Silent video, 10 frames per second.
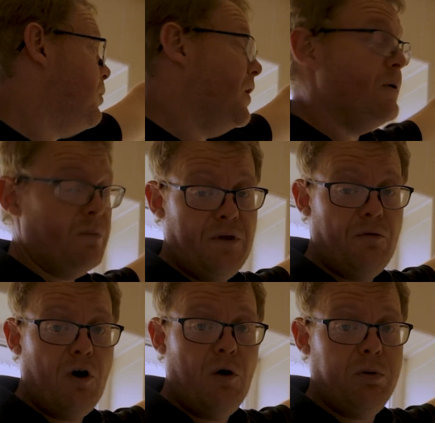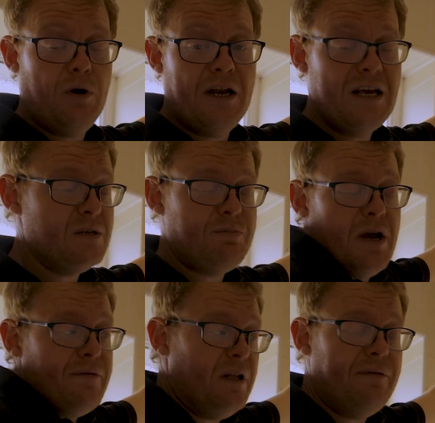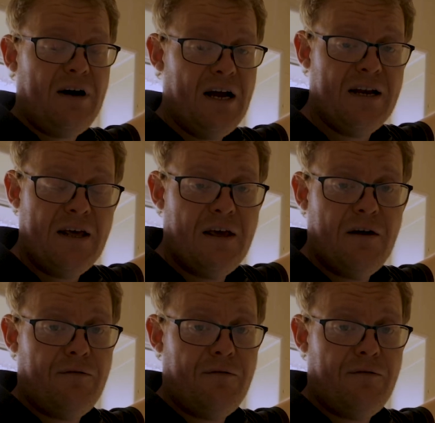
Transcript: point with the raw plug in it is perfectly fine